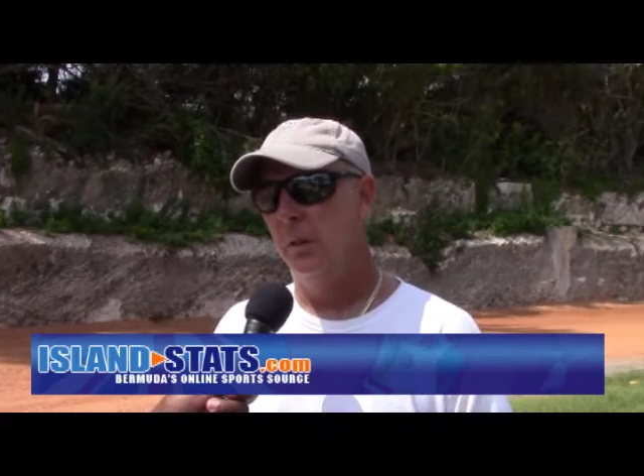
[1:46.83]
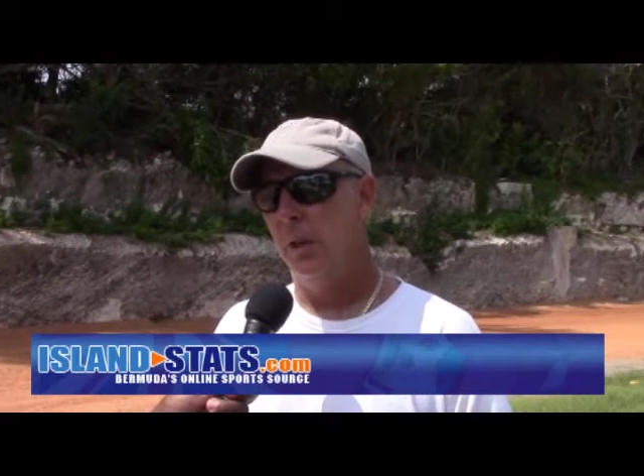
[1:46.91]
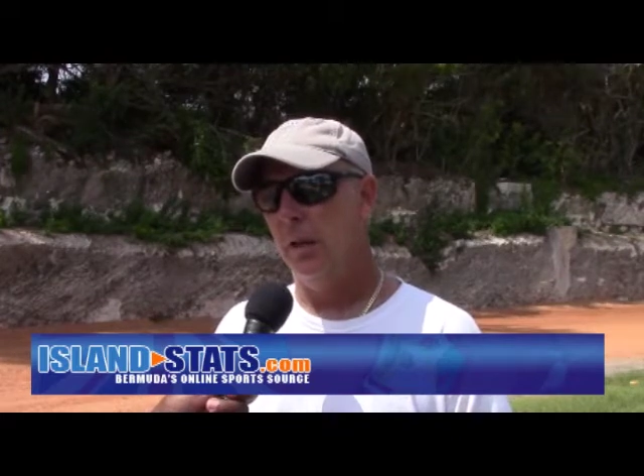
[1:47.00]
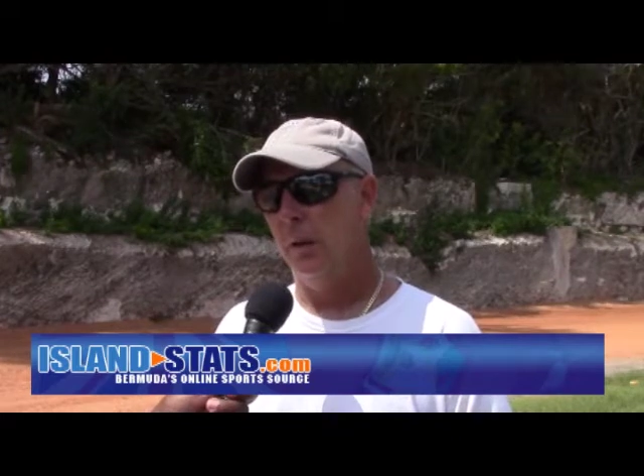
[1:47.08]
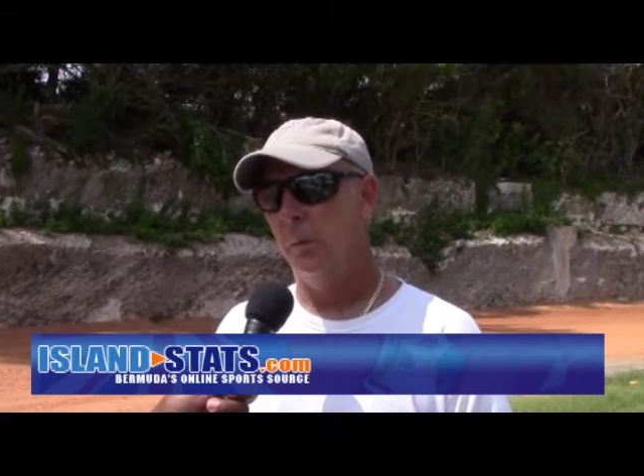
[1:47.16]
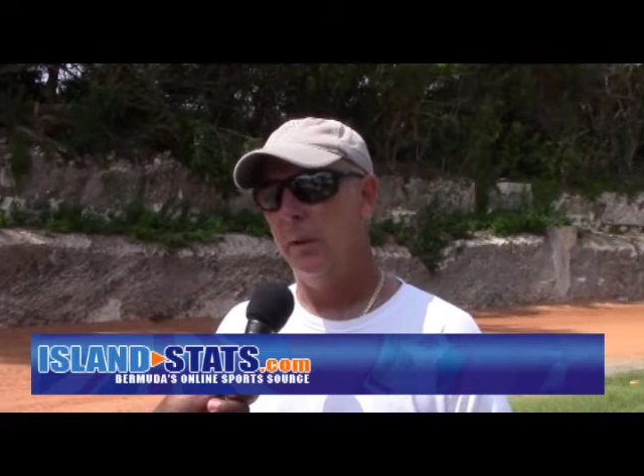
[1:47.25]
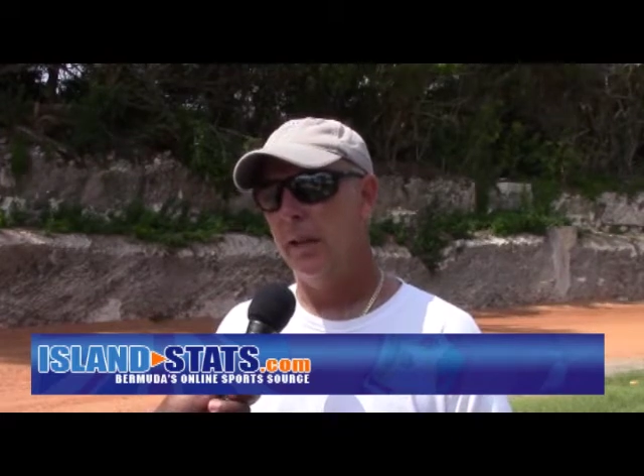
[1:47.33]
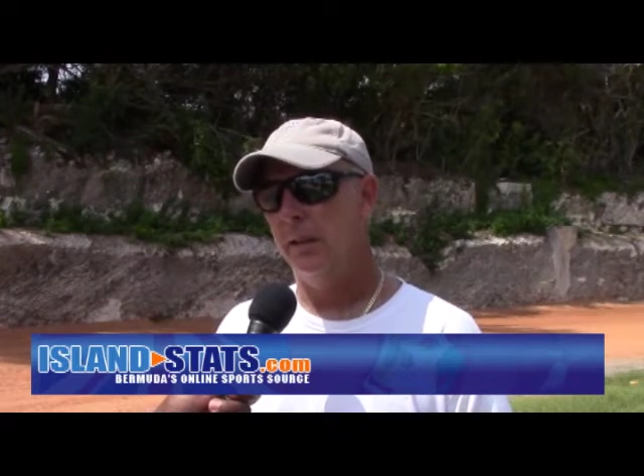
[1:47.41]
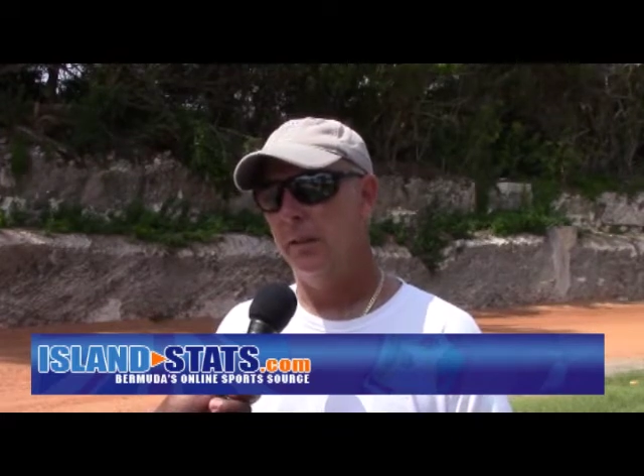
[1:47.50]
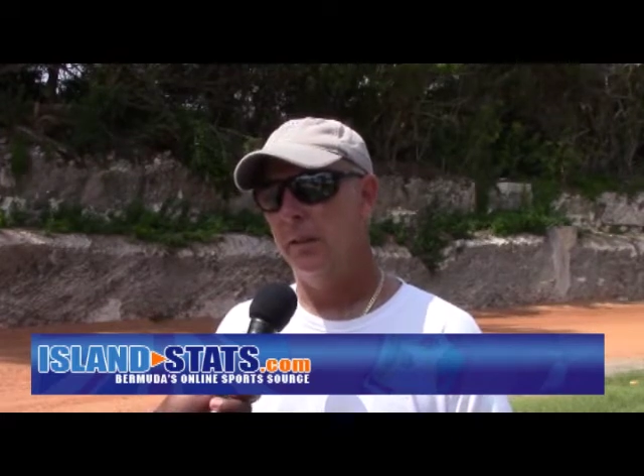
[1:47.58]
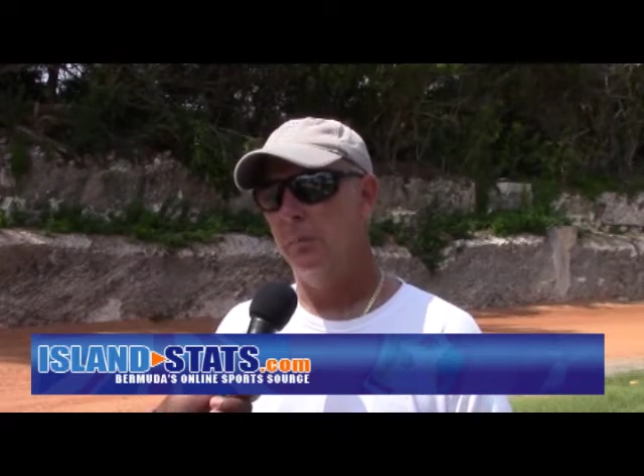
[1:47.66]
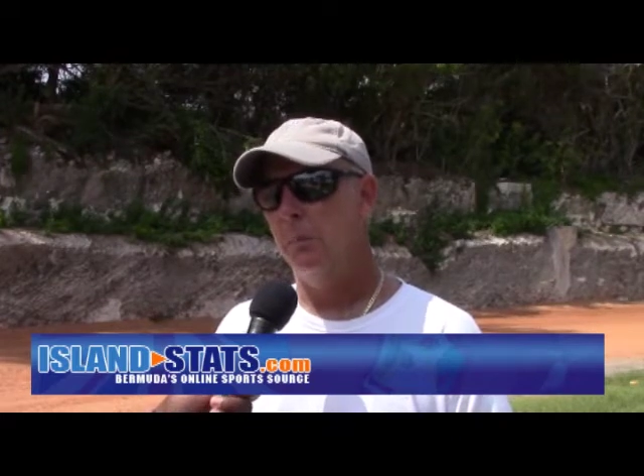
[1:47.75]
we had
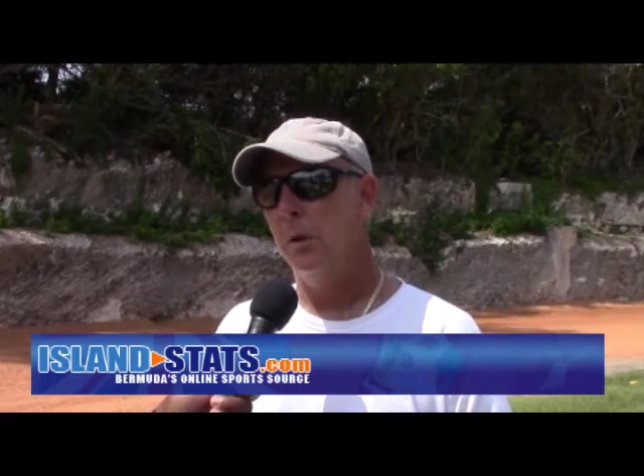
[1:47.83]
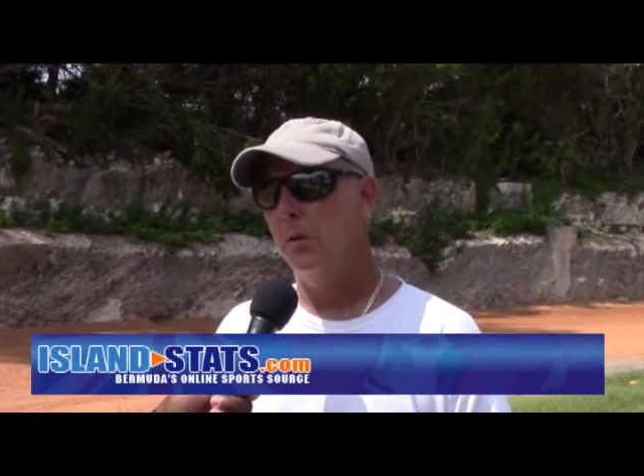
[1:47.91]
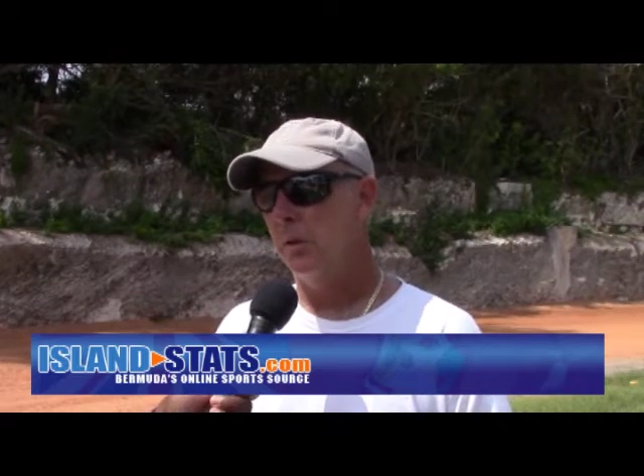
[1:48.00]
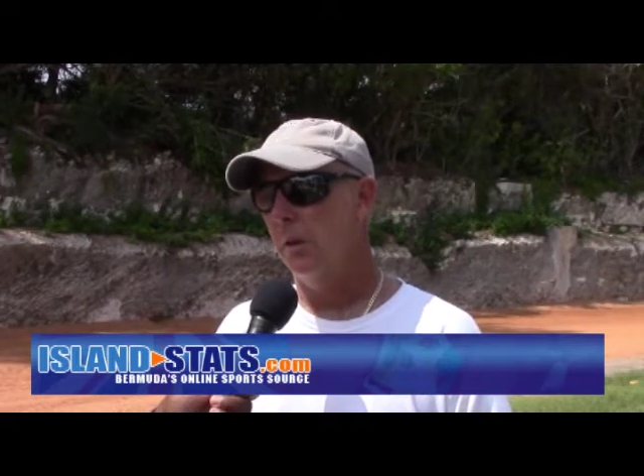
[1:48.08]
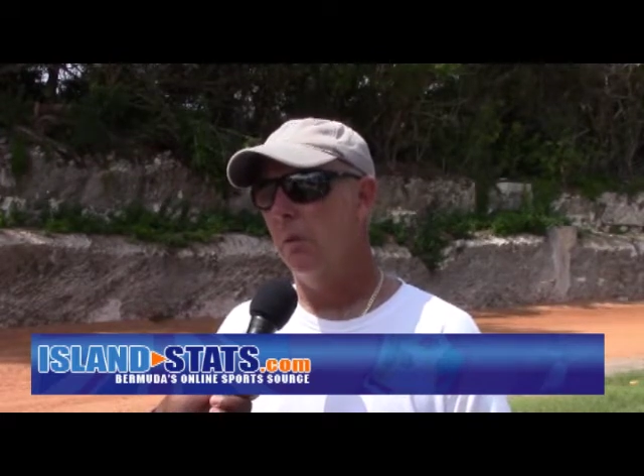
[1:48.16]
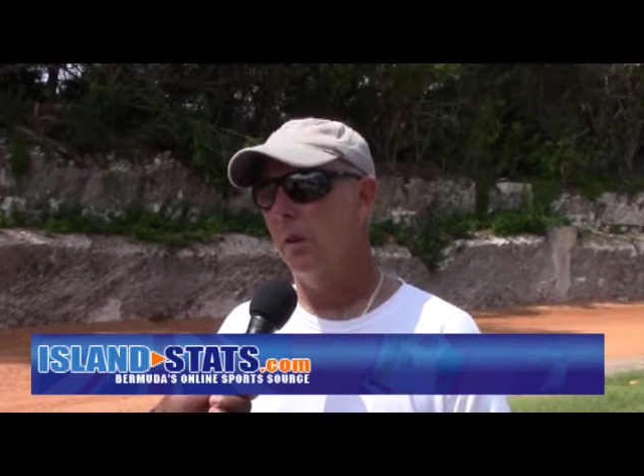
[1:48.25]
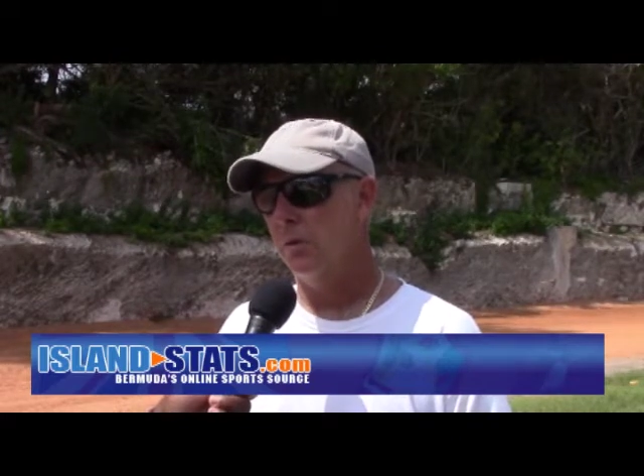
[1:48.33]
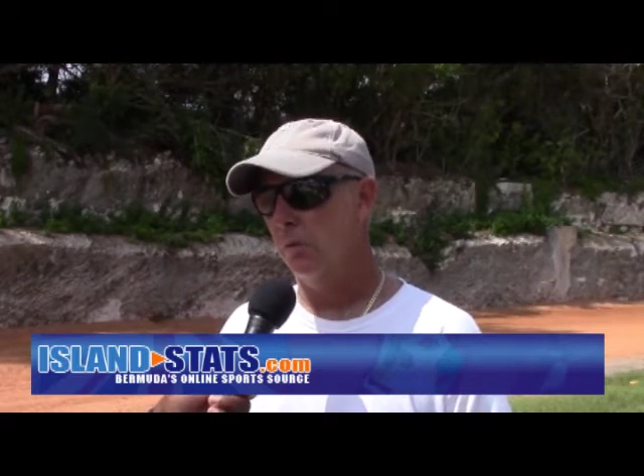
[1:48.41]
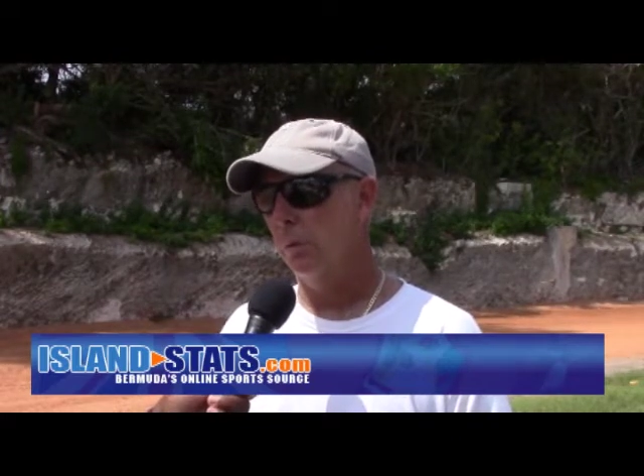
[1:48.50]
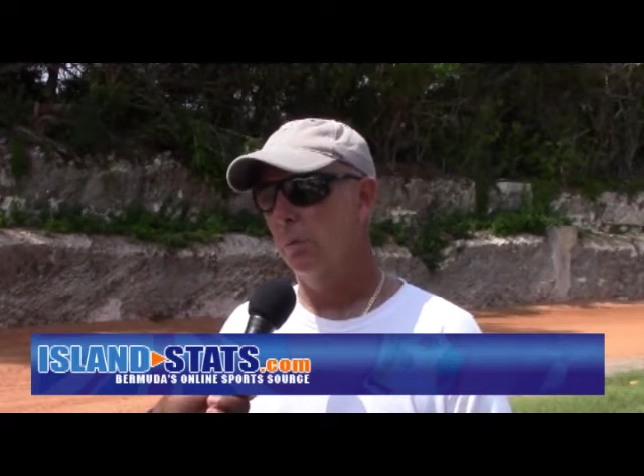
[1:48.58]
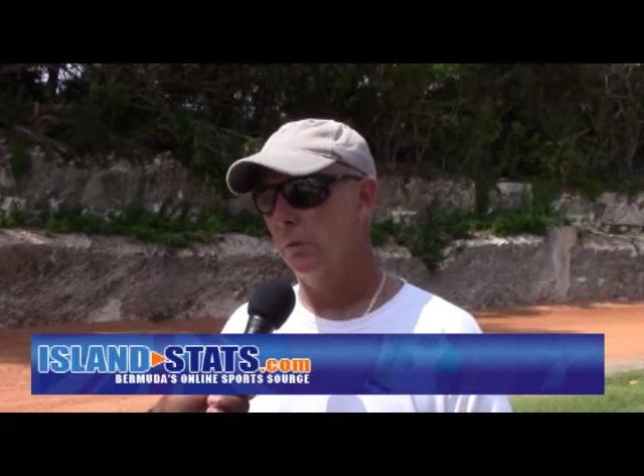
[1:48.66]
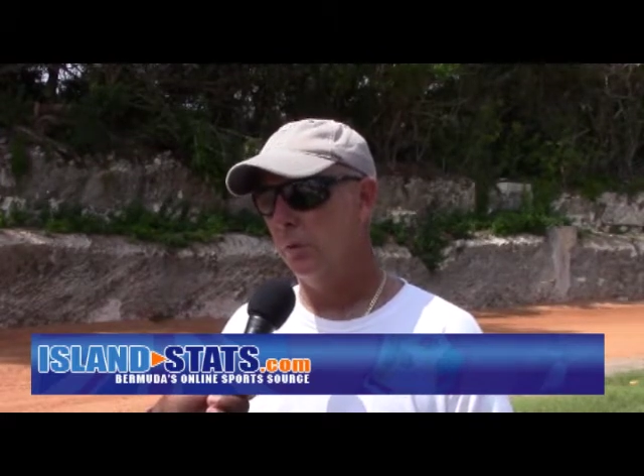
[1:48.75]
the most diverse group of